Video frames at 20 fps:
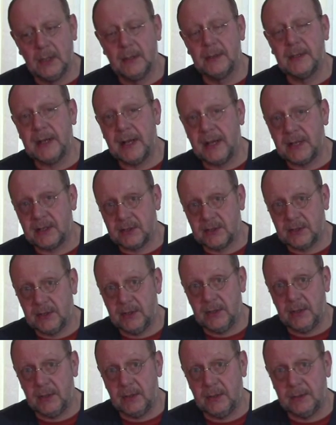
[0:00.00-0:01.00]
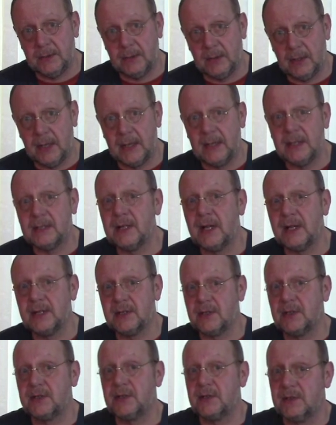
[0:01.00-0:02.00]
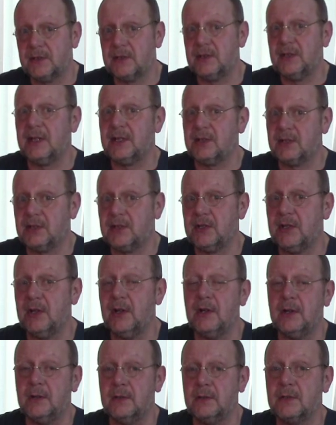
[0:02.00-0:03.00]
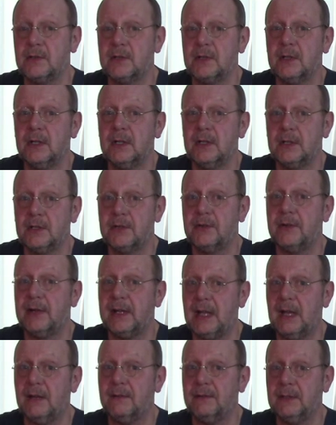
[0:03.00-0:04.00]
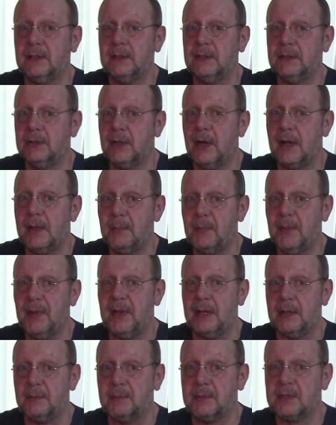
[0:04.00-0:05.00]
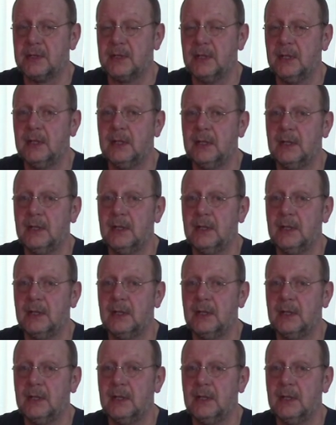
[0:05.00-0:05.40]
the next turn, and it takes us 6 turns to recover 9 pips